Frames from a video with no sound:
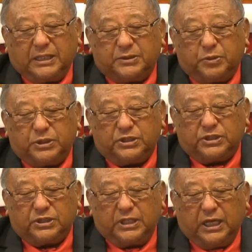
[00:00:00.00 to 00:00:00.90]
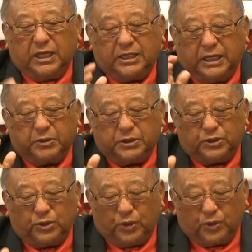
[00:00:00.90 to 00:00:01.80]
was a
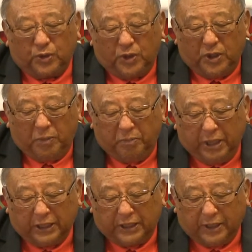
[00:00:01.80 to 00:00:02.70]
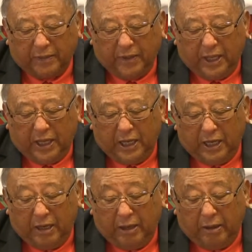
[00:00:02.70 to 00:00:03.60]
joke. But
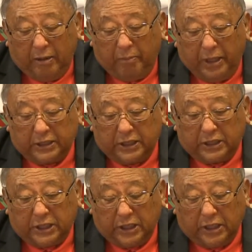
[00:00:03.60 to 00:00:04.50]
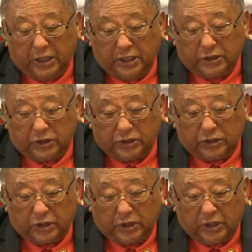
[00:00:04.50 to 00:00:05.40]
the thing
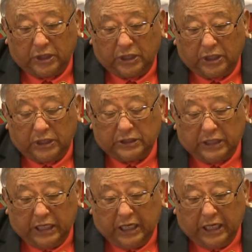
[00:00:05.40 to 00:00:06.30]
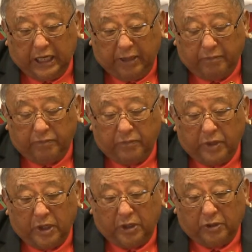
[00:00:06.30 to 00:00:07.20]
is I am
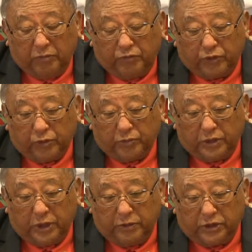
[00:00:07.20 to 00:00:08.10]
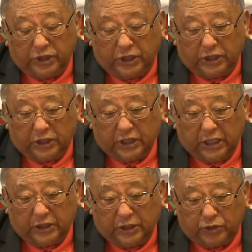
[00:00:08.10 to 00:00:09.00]
from the
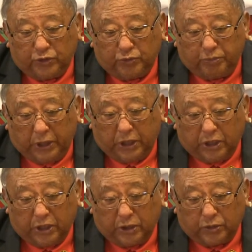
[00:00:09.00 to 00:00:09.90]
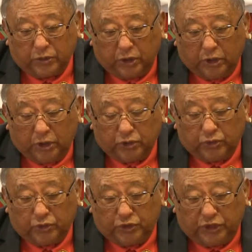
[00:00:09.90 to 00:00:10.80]
reincarnation background.
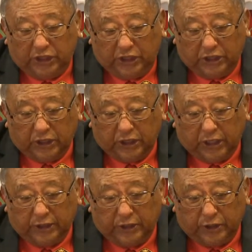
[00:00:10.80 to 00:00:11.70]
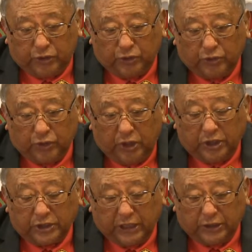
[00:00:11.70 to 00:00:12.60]
So reincarnation
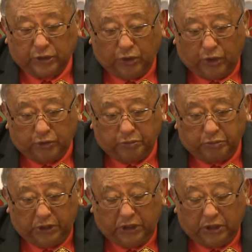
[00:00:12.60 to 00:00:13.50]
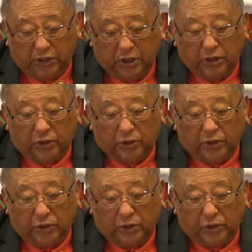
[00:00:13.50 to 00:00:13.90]
does not mean